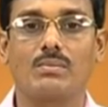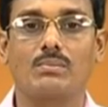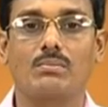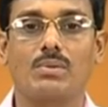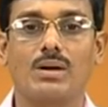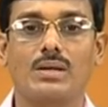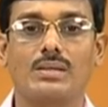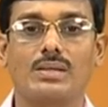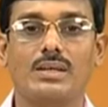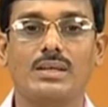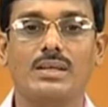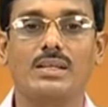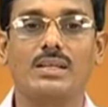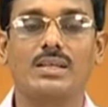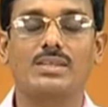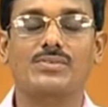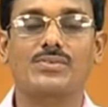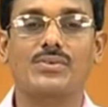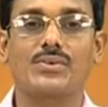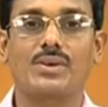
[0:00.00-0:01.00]
by the
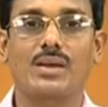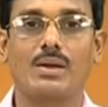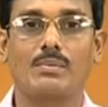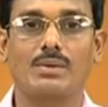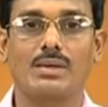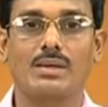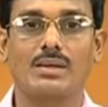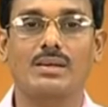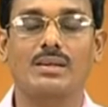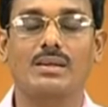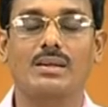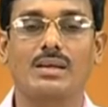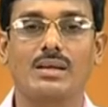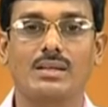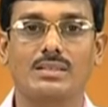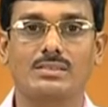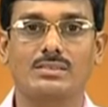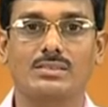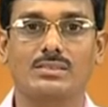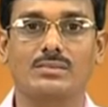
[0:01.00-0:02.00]
electrochemical
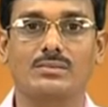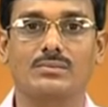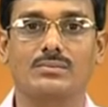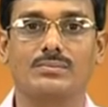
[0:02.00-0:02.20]
action.